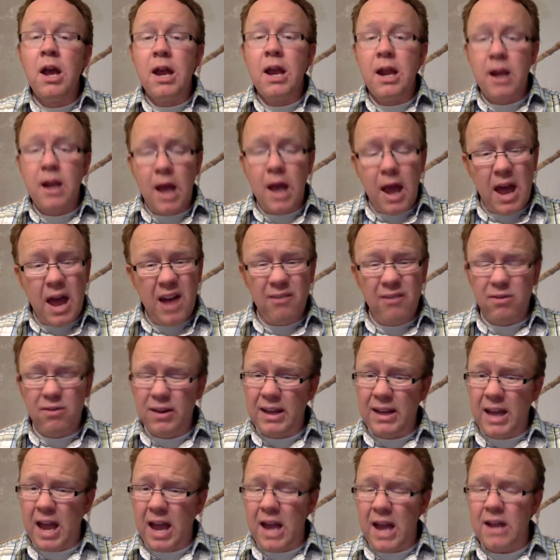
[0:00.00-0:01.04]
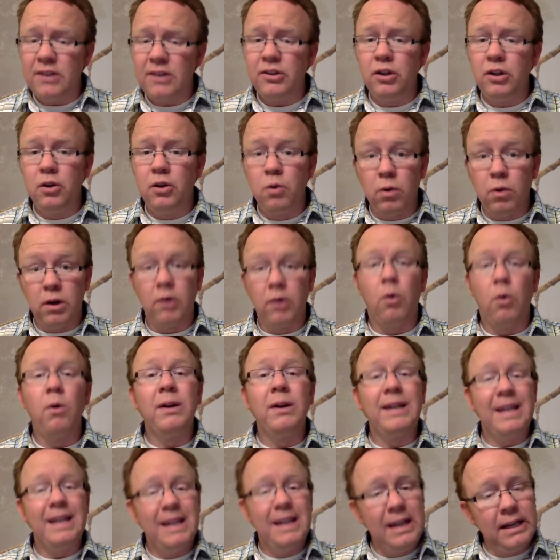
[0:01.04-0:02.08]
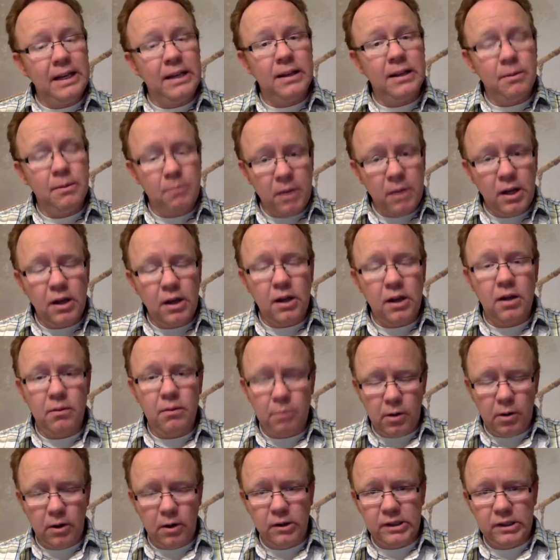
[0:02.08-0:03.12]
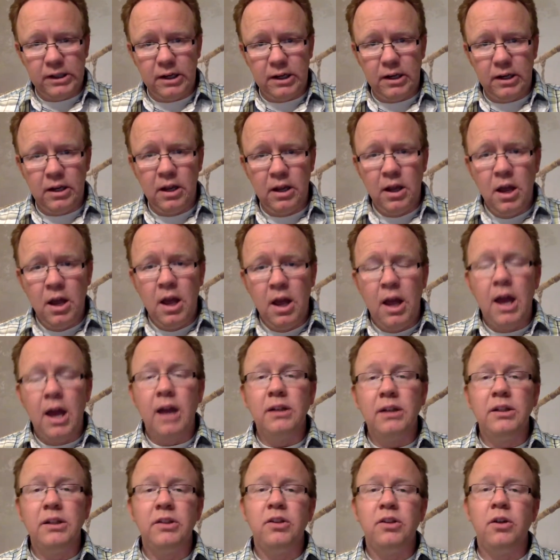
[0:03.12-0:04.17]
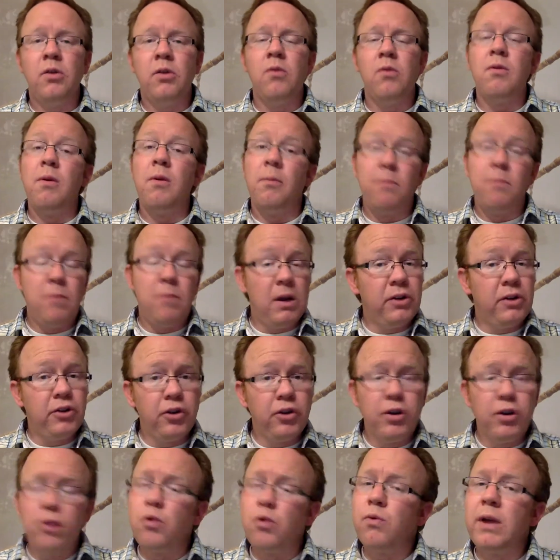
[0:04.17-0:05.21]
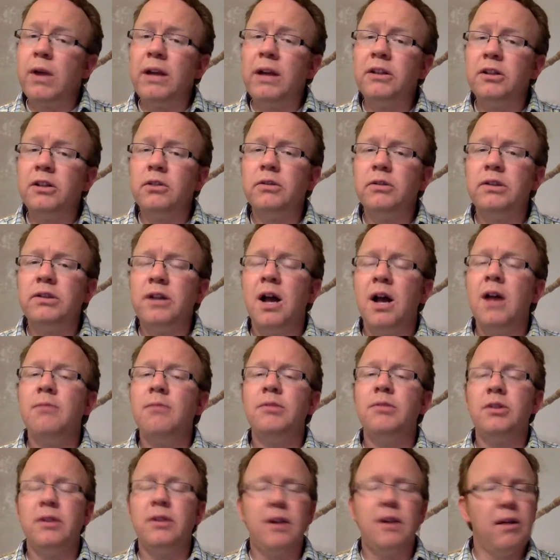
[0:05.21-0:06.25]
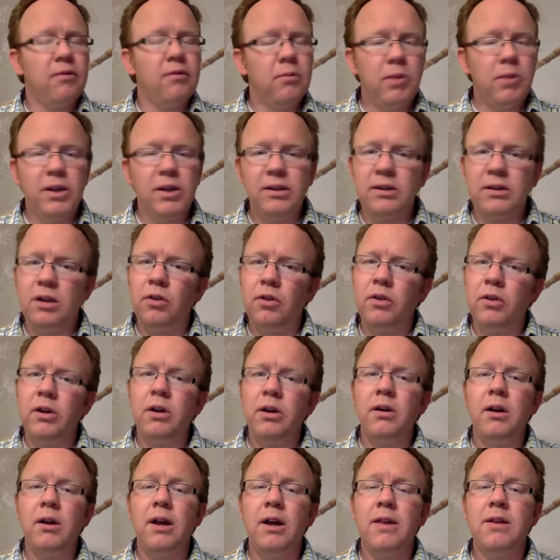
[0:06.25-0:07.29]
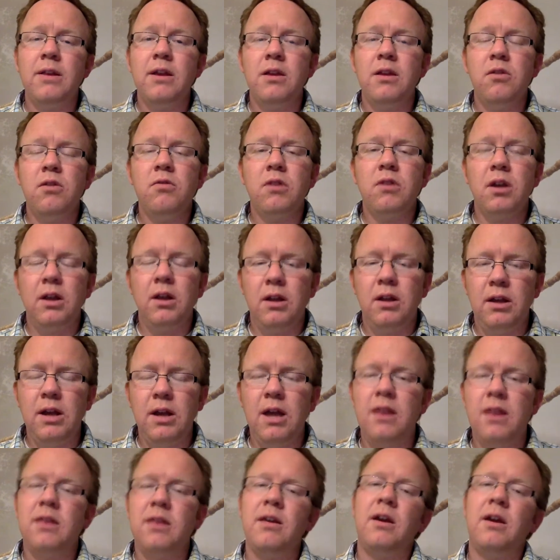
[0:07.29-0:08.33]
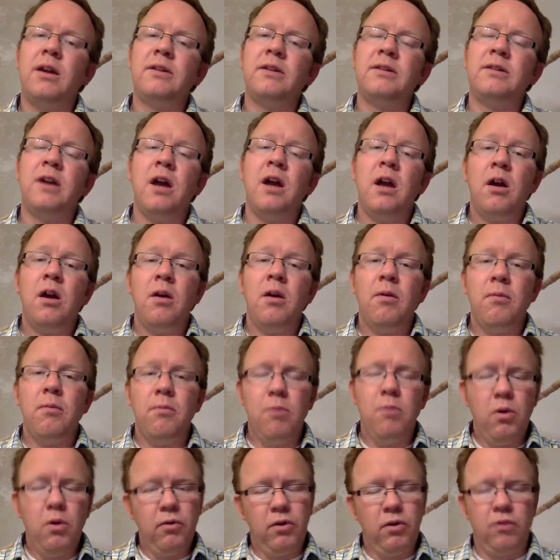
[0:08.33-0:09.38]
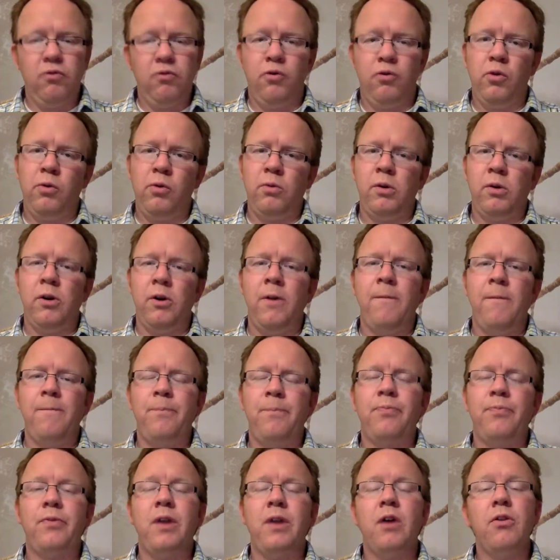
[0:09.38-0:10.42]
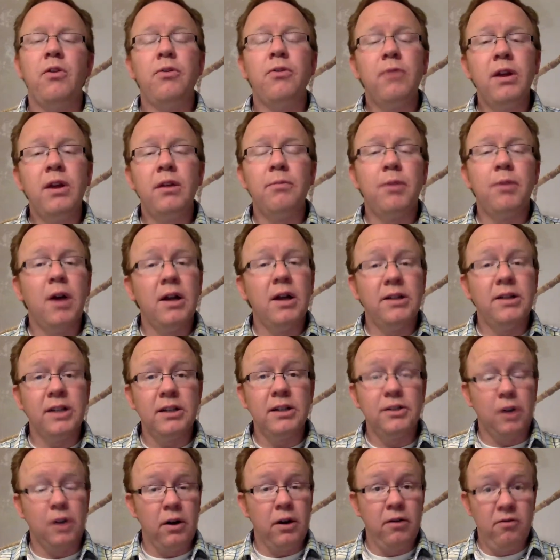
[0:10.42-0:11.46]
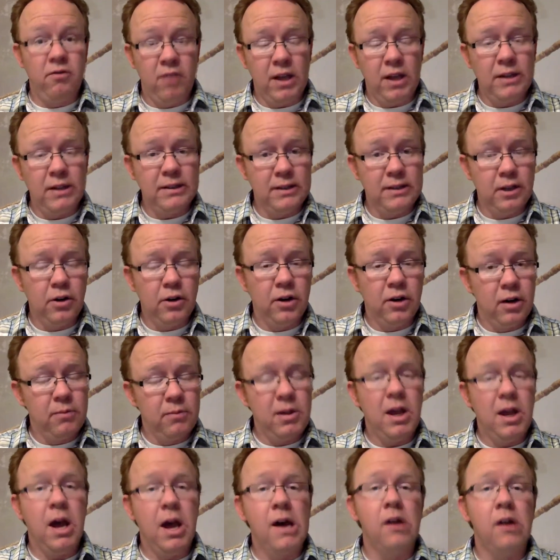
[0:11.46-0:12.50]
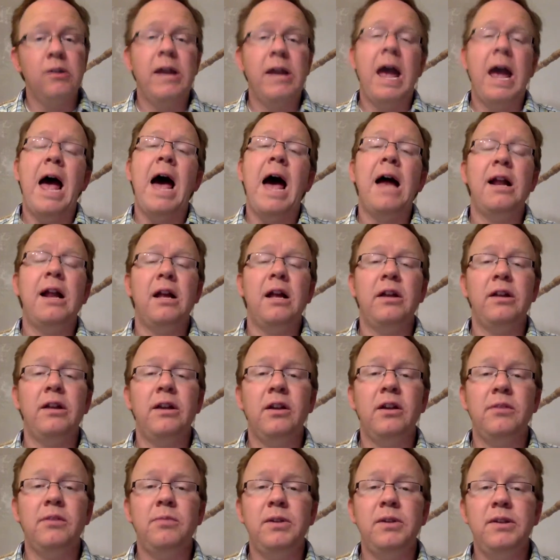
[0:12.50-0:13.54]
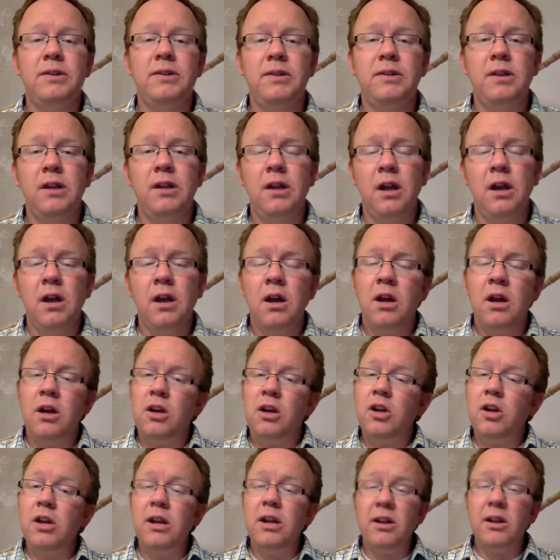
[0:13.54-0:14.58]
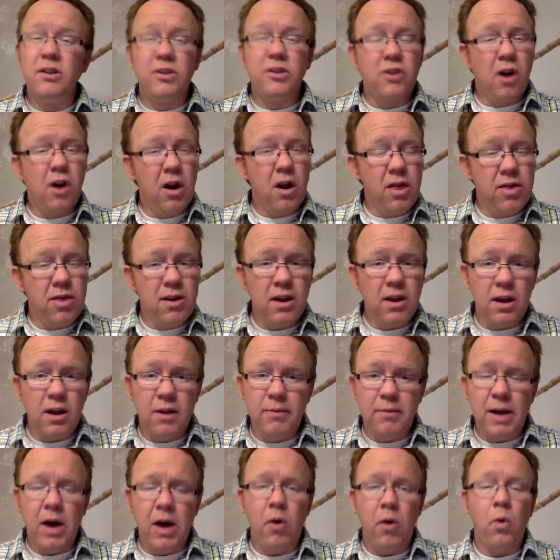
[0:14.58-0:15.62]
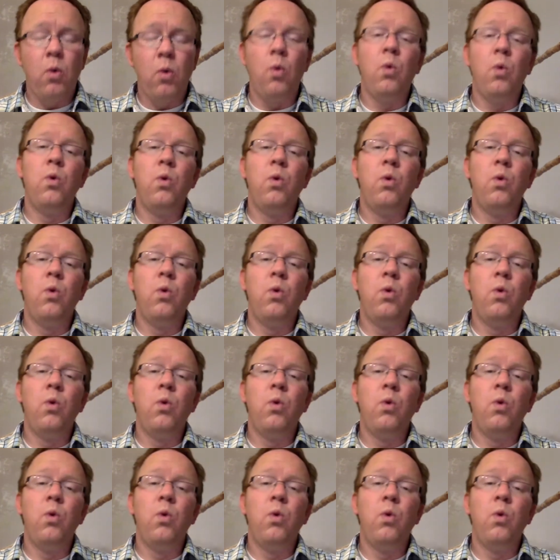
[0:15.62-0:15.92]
In every case, you are going to need to meet in person. And so make sure you arrange those times so that everybody's clear and that you can get things moving forward. Now, 3 of the projects are events that are going to be held at LDSBC. You need to start thinking about